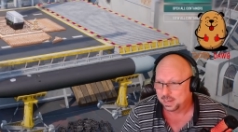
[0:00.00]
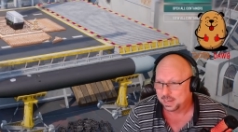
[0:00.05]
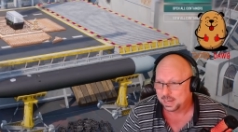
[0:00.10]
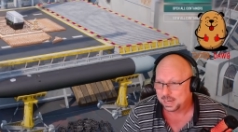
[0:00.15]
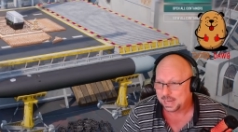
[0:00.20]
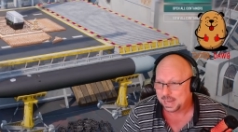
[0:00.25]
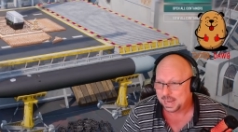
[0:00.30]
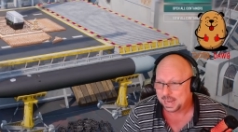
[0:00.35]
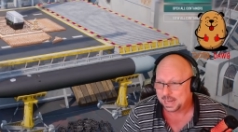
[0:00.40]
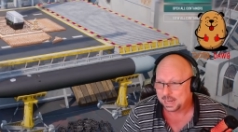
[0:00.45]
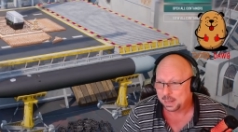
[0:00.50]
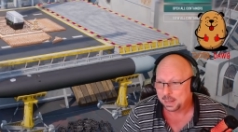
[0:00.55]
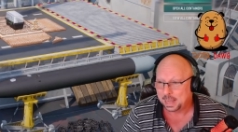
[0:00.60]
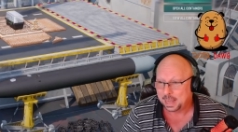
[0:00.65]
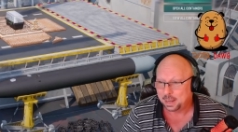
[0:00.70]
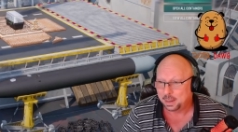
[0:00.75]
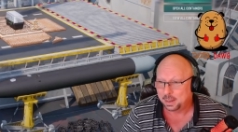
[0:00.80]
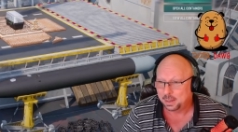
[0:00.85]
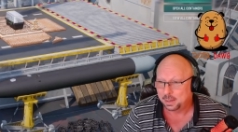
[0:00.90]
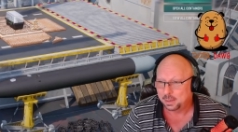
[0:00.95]
and a
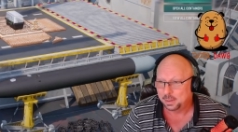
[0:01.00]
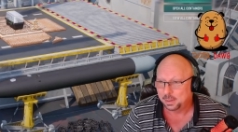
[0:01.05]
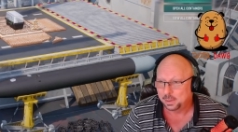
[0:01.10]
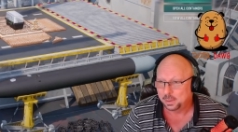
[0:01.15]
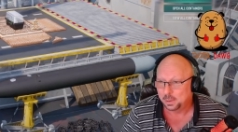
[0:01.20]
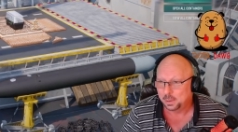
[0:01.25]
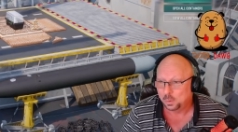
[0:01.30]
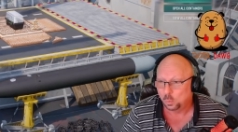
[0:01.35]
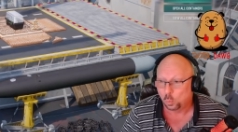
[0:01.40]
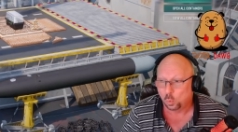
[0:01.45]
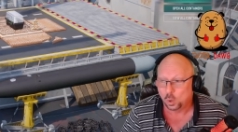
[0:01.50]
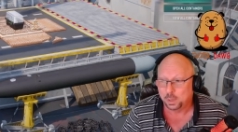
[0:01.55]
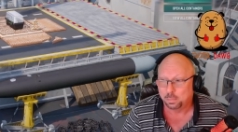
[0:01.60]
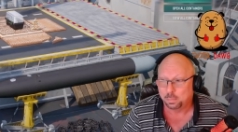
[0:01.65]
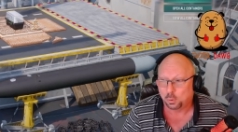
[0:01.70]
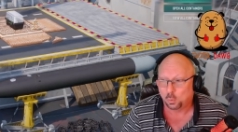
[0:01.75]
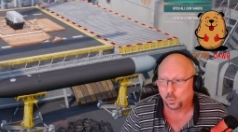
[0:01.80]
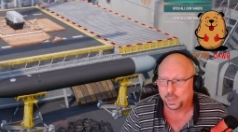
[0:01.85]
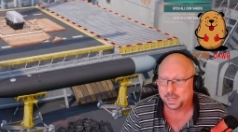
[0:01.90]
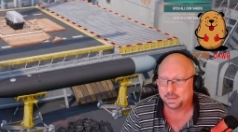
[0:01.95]

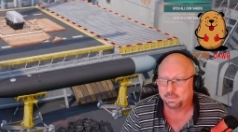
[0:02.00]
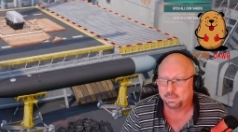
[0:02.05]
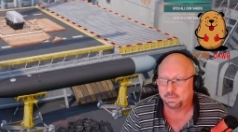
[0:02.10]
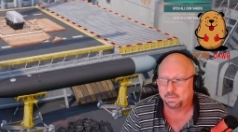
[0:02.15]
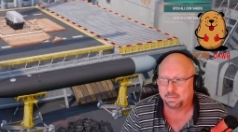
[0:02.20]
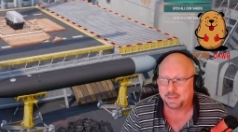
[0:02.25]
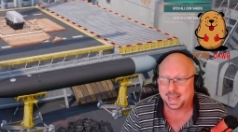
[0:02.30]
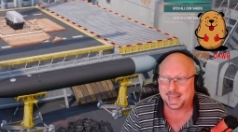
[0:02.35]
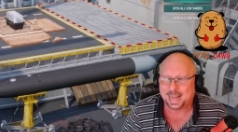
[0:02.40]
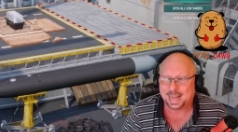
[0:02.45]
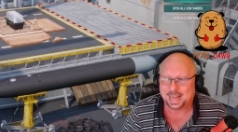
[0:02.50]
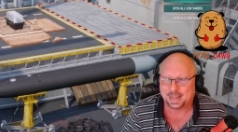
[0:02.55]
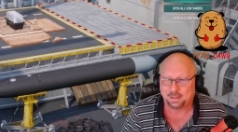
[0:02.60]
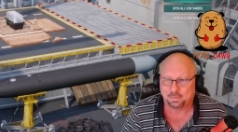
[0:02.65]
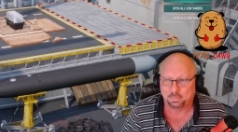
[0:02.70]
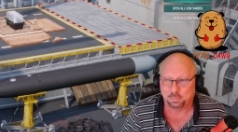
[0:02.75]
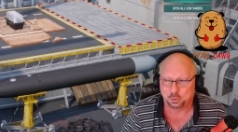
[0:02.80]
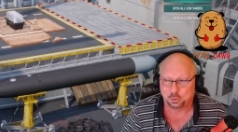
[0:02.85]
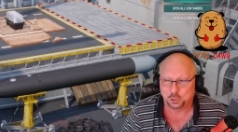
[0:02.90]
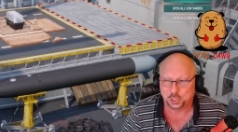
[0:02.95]

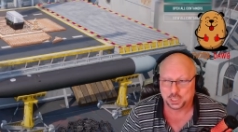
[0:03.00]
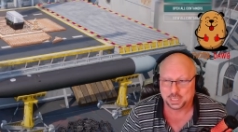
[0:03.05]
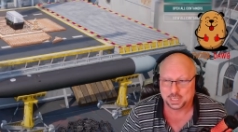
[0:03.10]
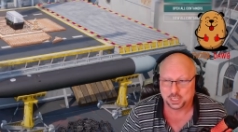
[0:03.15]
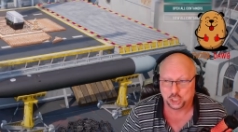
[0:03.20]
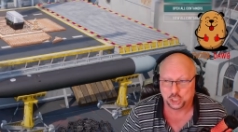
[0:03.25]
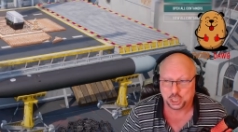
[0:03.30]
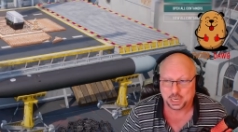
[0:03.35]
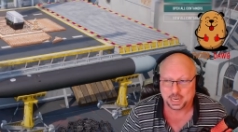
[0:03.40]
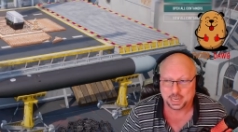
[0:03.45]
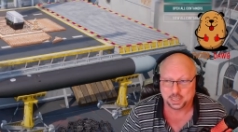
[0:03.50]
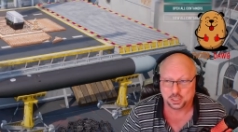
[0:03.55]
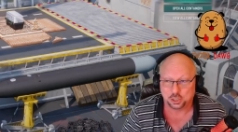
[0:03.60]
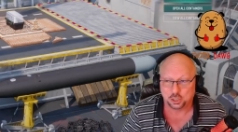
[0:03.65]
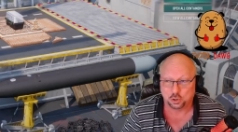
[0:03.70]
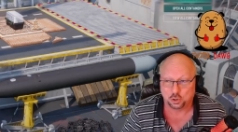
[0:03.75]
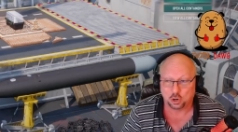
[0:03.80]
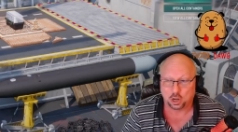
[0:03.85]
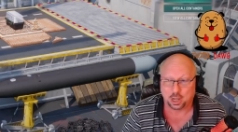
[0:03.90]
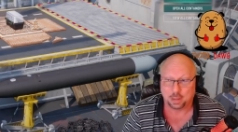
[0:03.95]
1.5% chance to
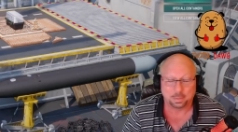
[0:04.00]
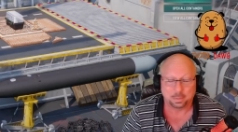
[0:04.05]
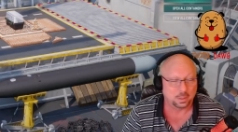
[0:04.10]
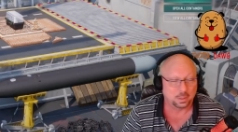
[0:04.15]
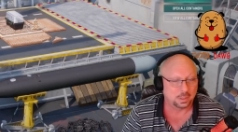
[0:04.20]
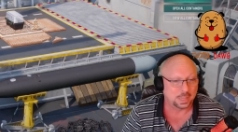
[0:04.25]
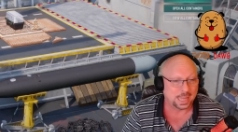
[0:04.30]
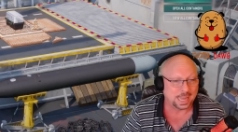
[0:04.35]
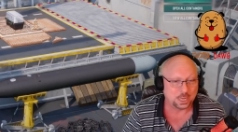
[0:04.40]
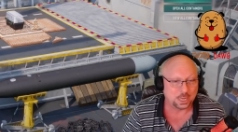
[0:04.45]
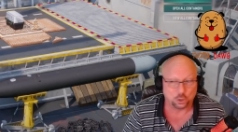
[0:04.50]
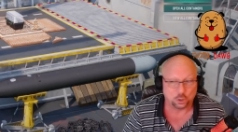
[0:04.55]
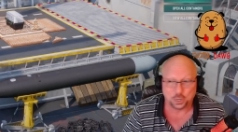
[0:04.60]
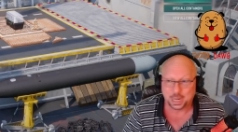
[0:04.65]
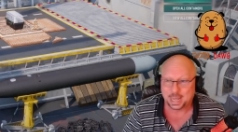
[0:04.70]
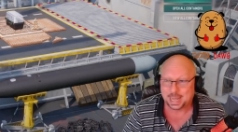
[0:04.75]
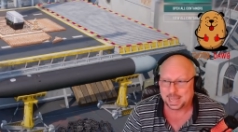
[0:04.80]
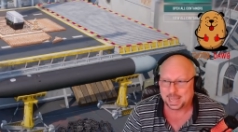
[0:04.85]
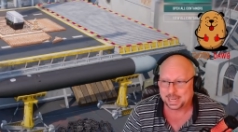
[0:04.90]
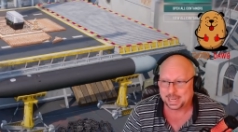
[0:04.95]
drop 8 or
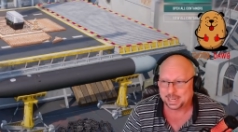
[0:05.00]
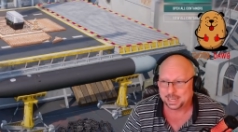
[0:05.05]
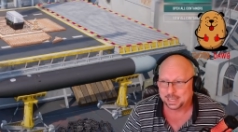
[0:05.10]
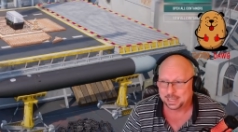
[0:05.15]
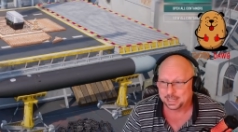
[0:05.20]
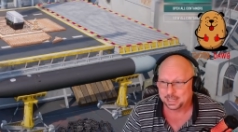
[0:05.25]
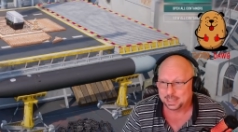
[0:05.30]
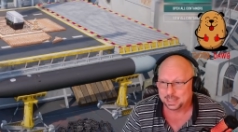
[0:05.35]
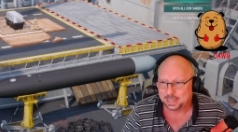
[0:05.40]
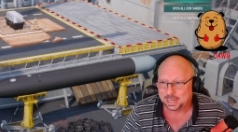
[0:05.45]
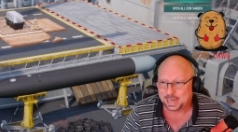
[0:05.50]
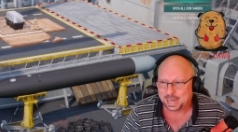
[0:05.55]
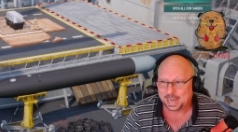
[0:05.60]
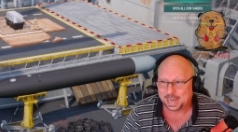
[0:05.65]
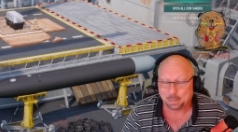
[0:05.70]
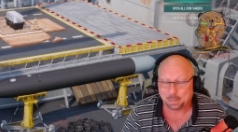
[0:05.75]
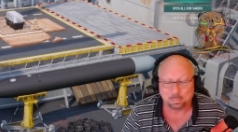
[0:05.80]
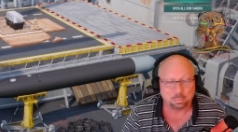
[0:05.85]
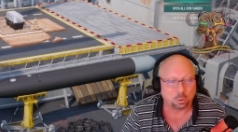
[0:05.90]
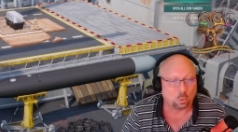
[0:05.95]
9 and a
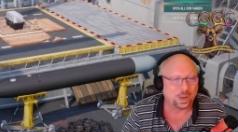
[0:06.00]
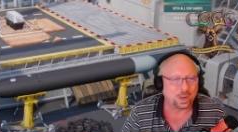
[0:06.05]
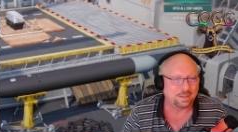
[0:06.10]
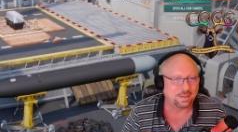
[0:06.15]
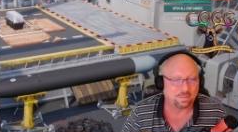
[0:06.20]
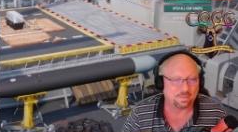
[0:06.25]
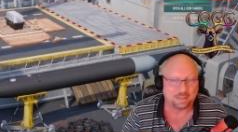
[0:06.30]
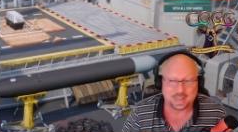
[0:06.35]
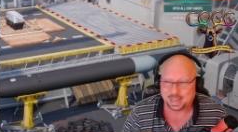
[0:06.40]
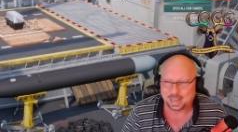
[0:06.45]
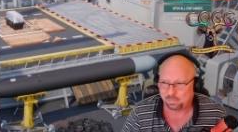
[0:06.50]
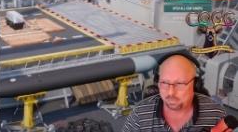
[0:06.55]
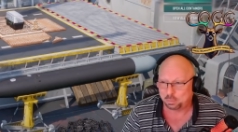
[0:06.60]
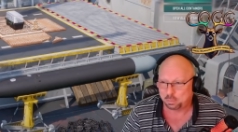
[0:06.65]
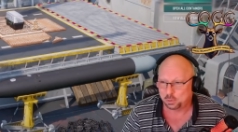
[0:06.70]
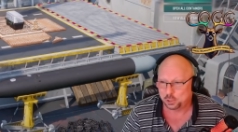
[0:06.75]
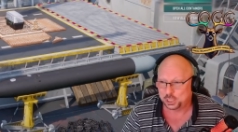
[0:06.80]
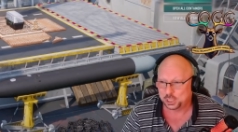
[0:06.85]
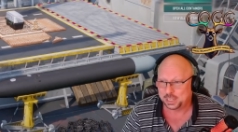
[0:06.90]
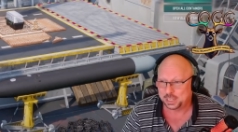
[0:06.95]

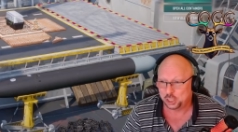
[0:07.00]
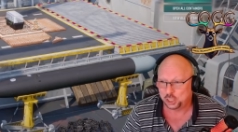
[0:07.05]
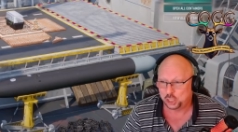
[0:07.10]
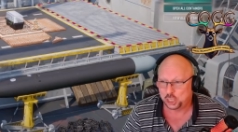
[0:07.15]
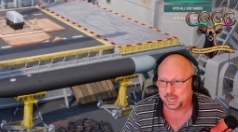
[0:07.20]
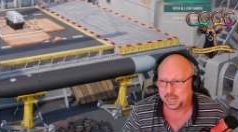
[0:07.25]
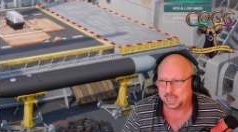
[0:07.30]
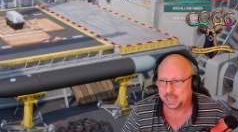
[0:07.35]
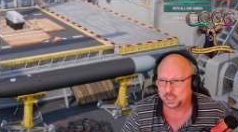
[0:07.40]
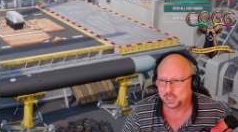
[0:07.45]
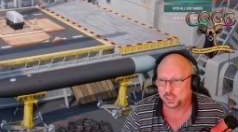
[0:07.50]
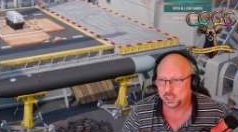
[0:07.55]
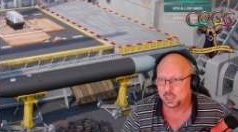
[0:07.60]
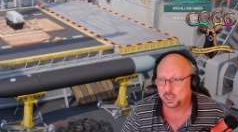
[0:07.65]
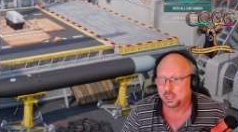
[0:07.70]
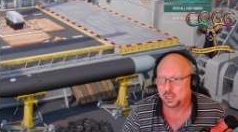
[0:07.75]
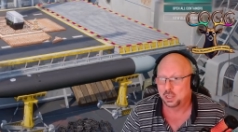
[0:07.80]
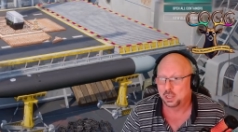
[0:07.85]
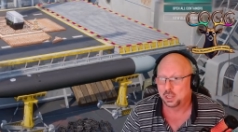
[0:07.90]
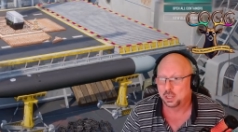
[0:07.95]
0.5% chance
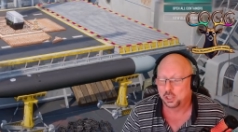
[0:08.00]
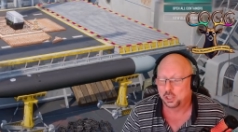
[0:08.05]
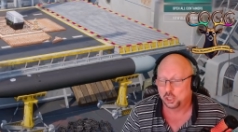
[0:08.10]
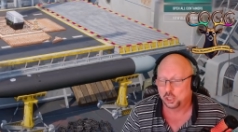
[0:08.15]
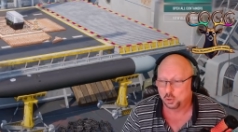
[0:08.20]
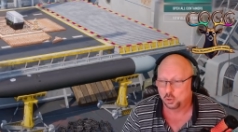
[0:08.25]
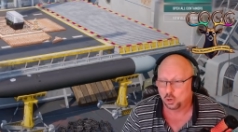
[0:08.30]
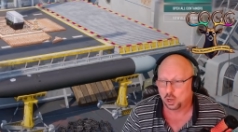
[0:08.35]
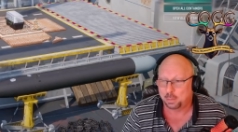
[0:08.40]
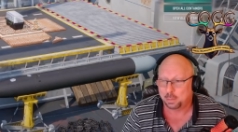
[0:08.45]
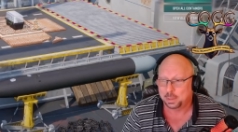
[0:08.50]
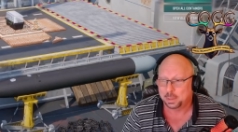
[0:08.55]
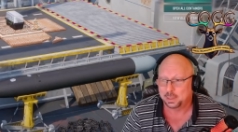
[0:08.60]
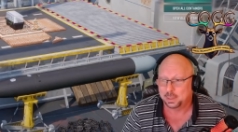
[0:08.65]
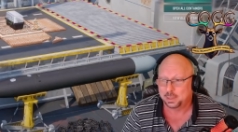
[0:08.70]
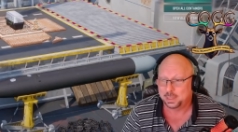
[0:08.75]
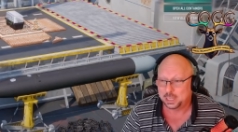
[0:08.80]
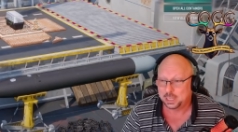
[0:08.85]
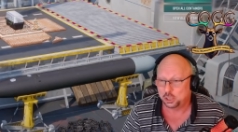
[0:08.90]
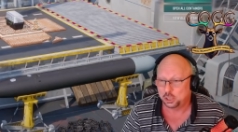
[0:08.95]
to drop
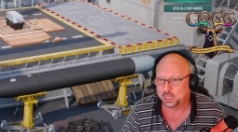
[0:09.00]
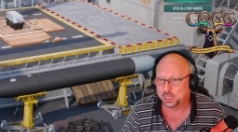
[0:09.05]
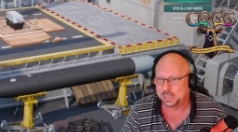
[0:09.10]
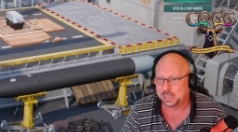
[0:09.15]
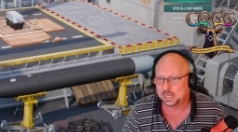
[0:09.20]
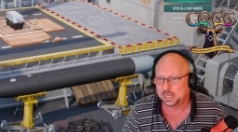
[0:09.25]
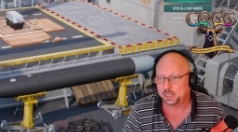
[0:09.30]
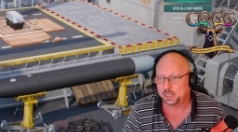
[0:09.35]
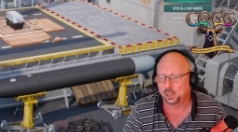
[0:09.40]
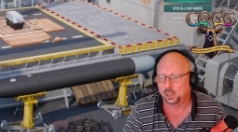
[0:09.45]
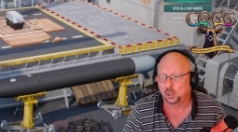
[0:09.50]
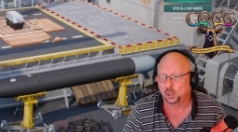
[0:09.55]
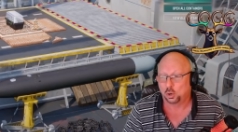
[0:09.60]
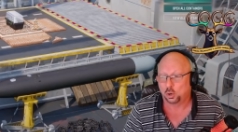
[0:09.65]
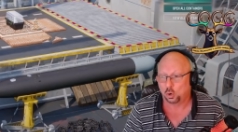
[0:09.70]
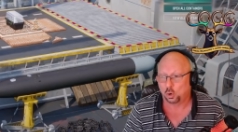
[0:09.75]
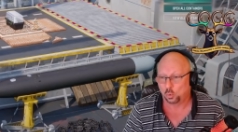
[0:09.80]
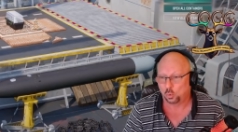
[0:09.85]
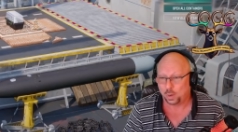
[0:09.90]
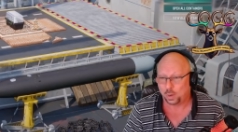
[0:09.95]
tier 10
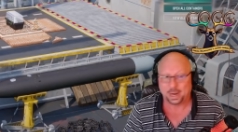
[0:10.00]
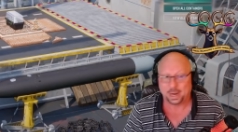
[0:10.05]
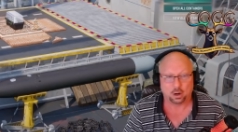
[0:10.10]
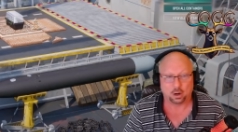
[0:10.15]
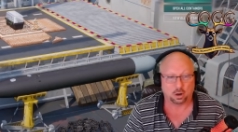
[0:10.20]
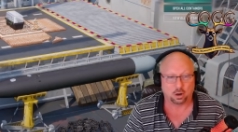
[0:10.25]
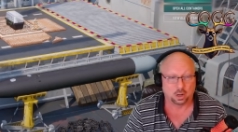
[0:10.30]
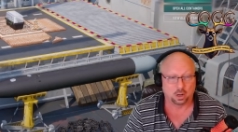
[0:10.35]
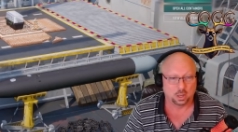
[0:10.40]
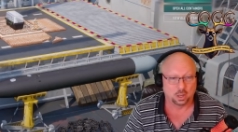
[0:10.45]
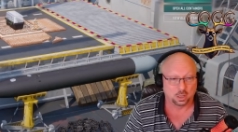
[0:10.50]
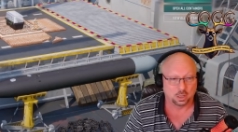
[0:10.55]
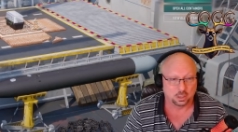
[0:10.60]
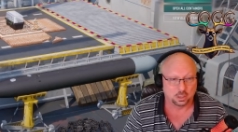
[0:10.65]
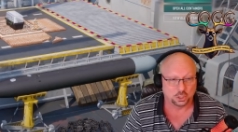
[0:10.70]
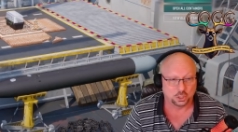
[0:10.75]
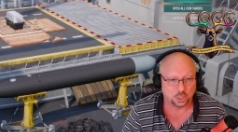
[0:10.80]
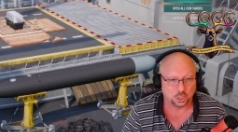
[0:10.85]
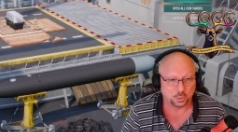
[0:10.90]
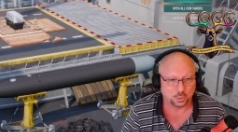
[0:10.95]
or rare.
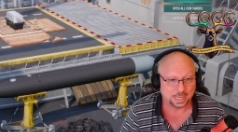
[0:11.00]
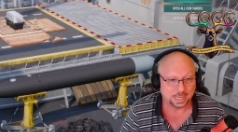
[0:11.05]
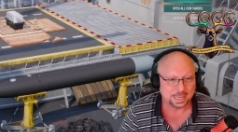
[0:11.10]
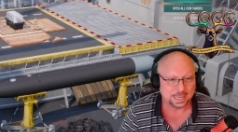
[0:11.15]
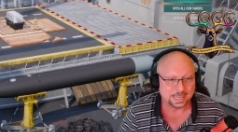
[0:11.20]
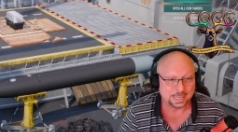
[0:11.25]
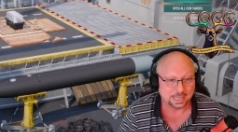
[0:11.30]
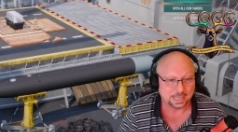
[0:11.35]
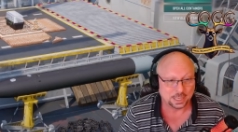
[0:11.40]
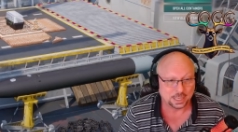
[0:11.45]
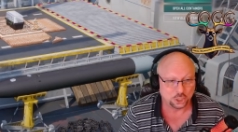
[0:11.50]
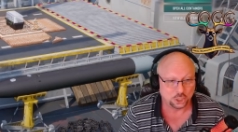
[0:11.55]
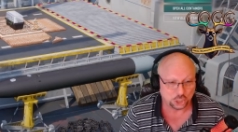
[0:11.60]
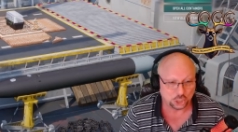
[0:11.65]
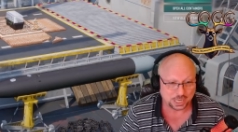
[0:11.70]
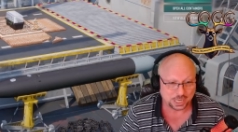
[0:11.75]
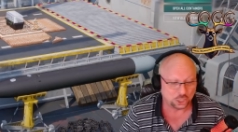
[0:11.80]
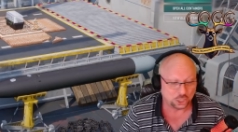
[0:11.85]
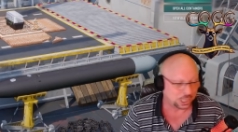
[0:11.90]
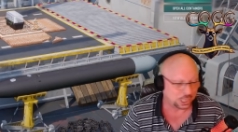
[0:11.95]
So getting a
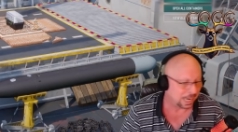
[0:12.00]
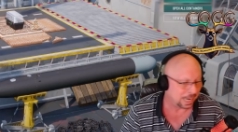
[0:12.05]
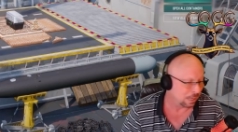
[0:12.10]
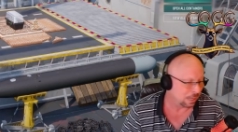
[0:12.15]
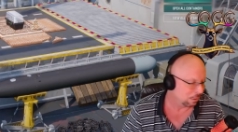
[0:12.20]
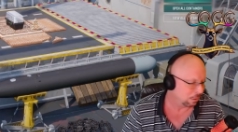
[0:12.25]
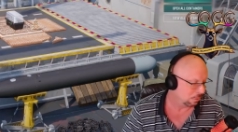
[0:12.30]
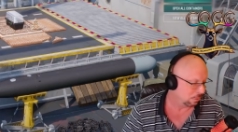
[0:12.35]
Cheshire,